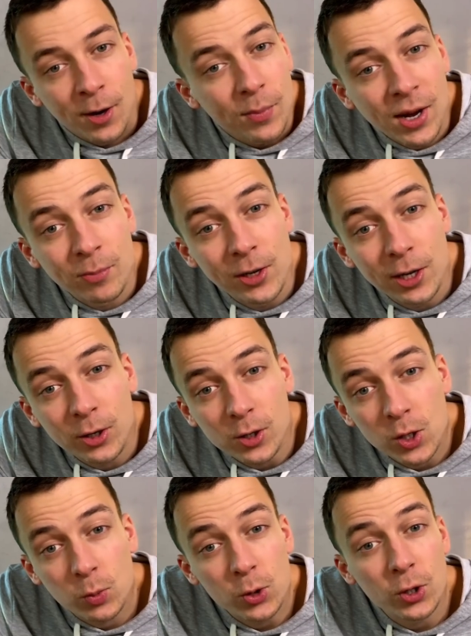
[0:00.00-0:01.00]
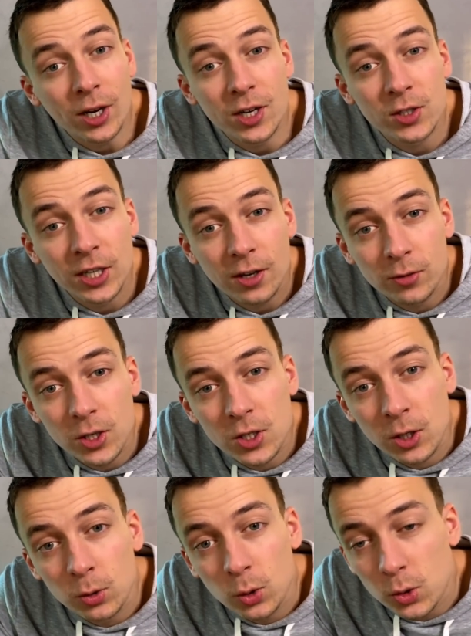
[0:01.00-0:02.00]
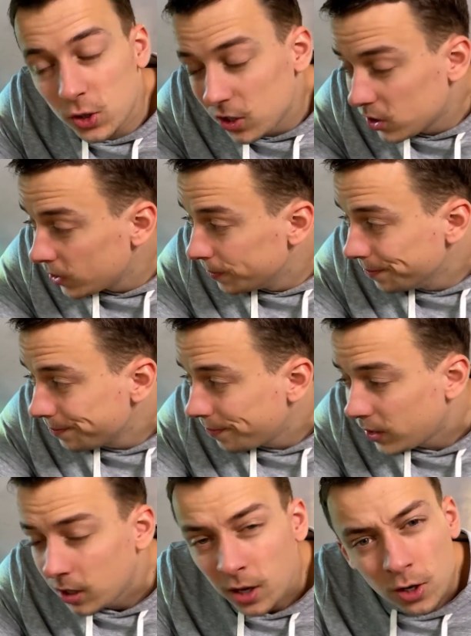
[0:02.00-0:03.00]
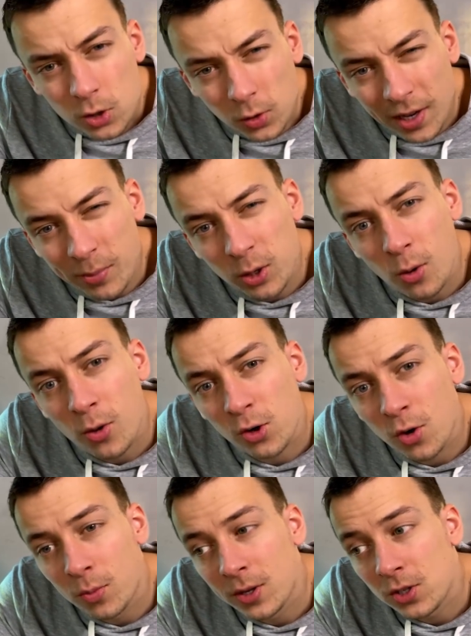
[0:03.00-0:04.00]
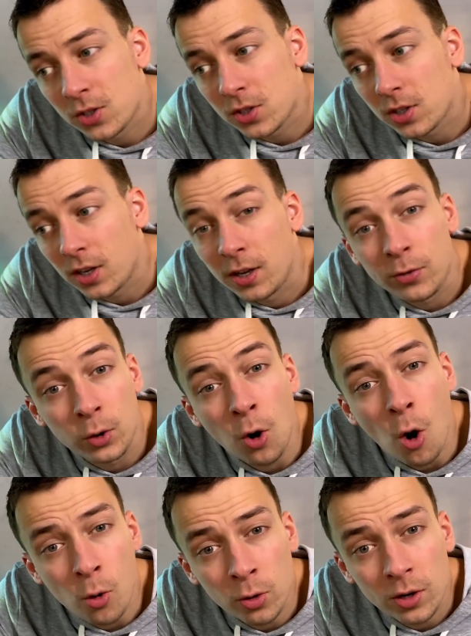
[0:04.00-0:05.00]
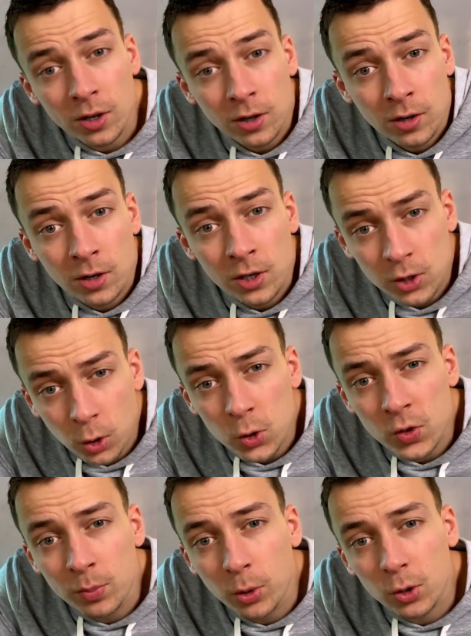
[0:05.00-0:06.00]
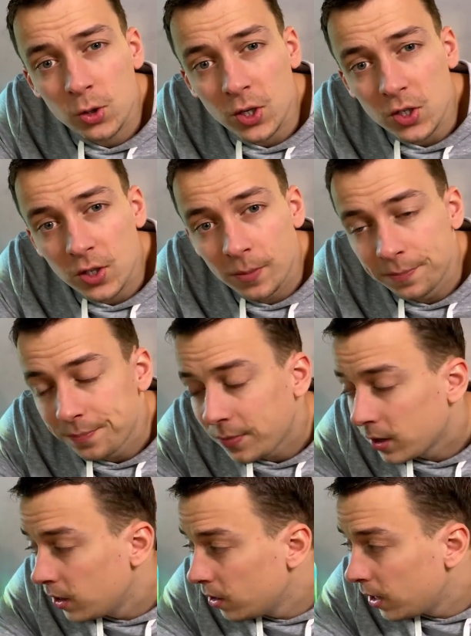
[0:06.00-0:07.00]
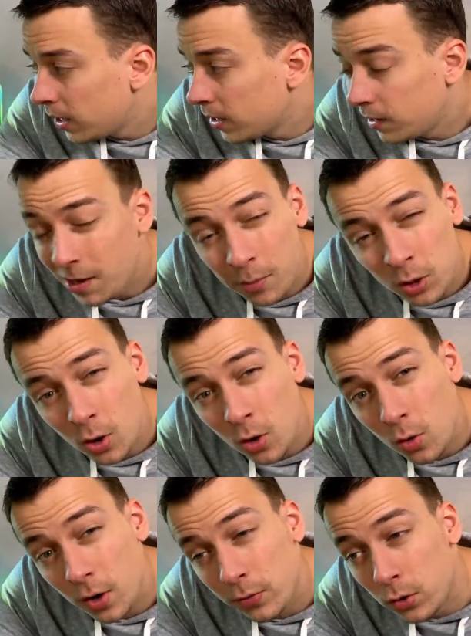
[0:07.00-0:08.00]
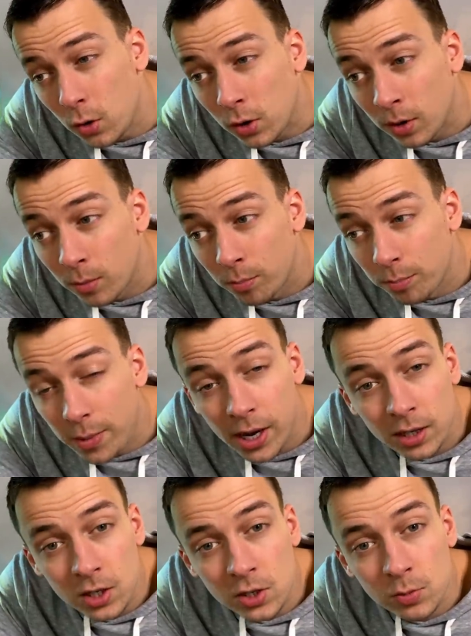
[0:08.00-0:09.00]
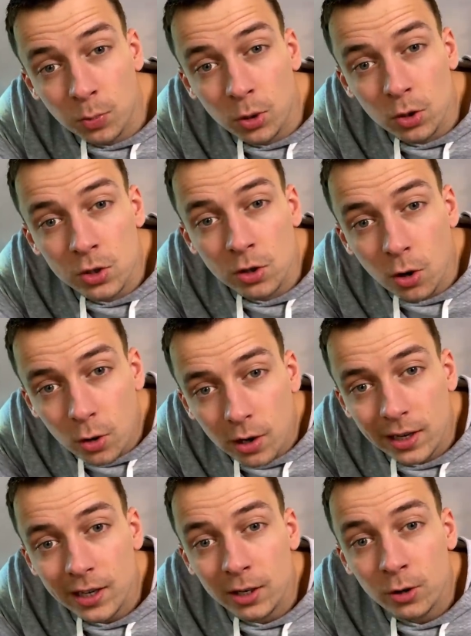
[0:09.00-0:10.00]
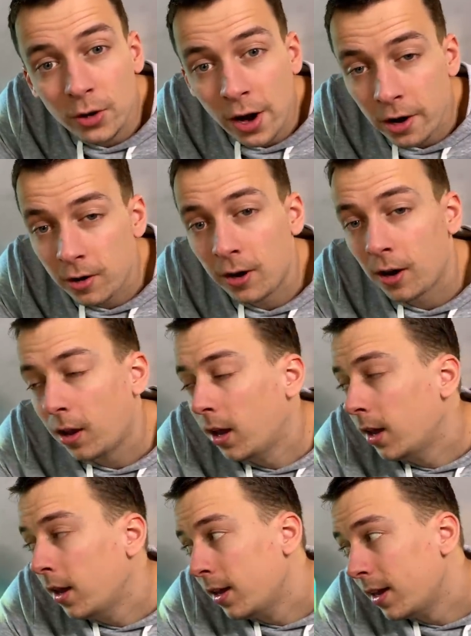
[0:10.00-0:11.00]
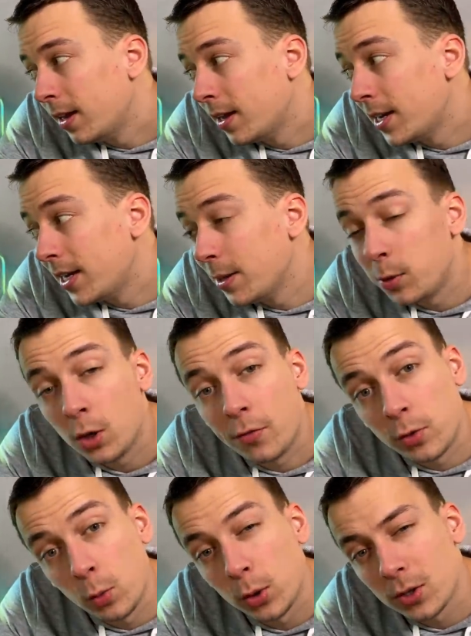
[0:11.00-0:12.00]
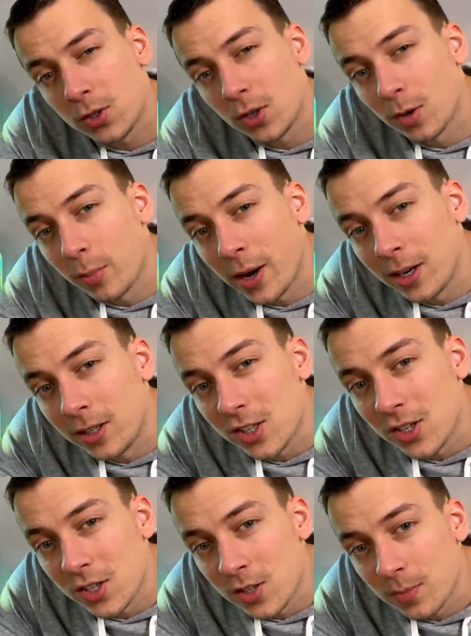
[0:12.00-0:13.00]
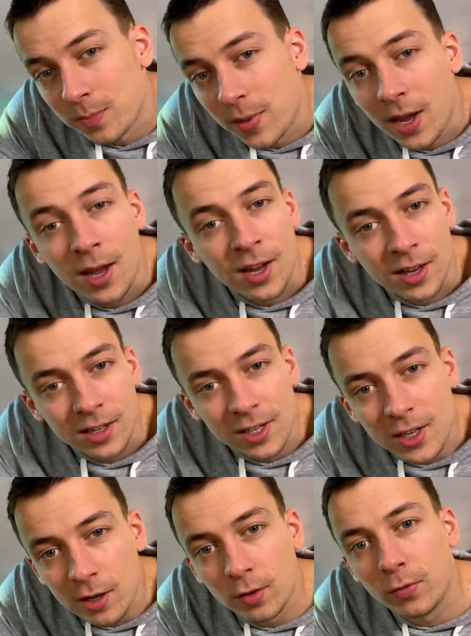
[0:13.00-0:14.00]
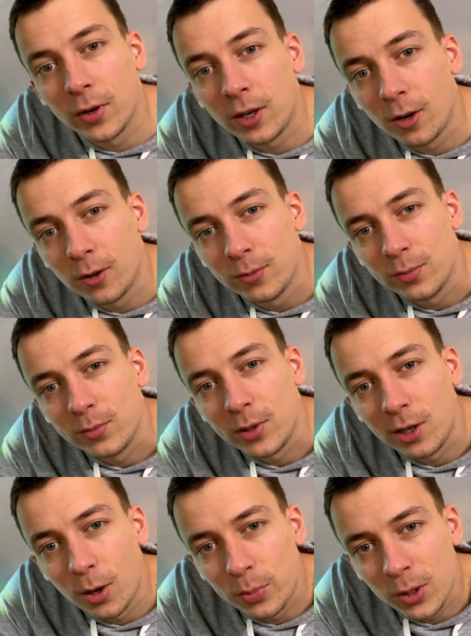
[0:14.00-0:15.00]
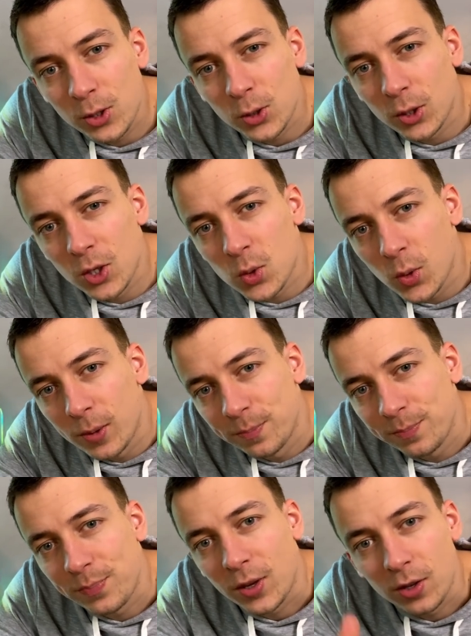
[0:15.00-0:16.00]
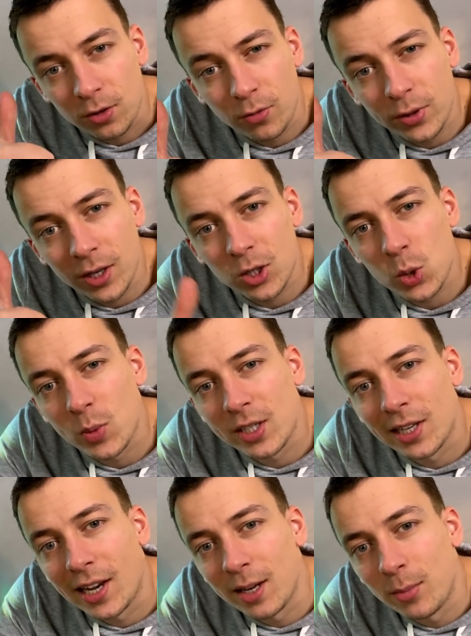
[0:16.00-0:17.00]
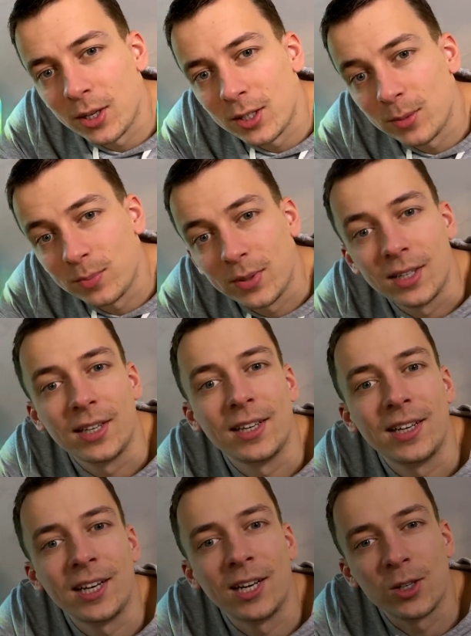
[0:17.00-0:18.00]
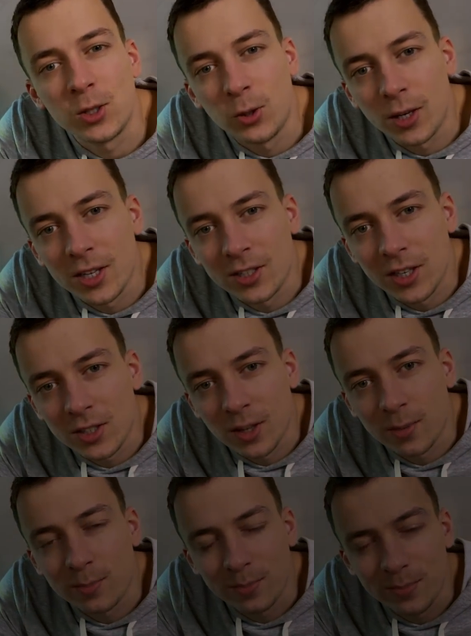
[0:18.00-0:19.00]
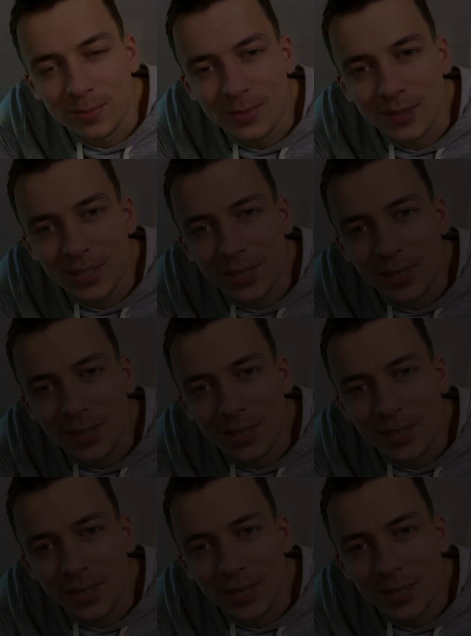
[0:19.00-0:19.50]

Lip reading: But yeah, I'm really curious what you guys think of this CO2 system. So let me know in the comments if you own a soda stream bottle system. And let me know if you can buy these bottles locally in your area. And let me know if you would consider buying this system. That's the end of the video. Really hope you enjoyed this one. Don't forget to smash that like button. And I'll see you guys next time. Take